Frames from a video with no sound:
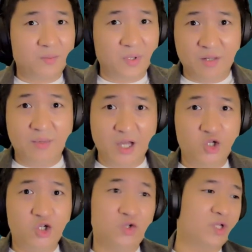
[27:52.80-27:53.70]

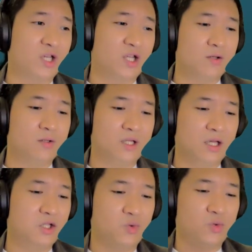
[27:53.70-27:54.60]
imagine. You set out
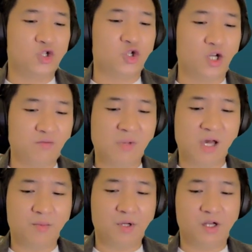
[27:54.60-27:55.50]
this user journey
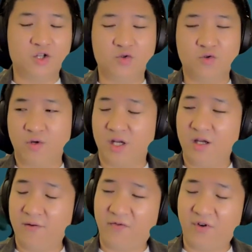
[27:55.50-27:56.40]
map, and then you
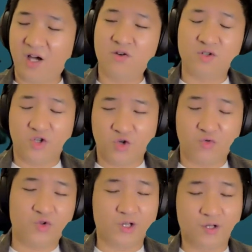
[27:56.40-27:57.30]
really found a
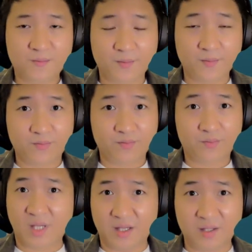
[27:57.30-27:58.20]
user
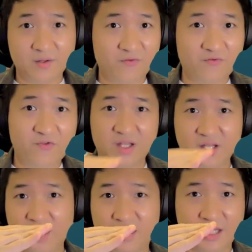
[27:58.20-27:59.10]
that fit
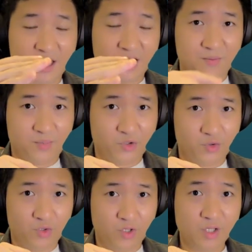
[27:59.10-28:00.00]
exactly the
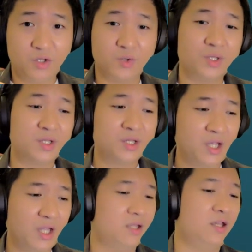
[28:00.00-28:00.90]
personas. You
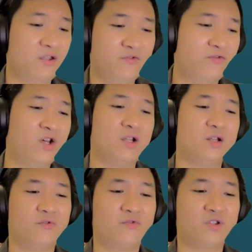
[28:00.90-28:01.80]
sit in
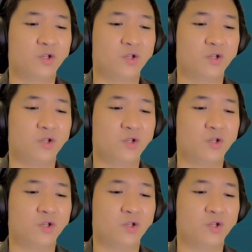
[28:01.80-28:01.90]
front of the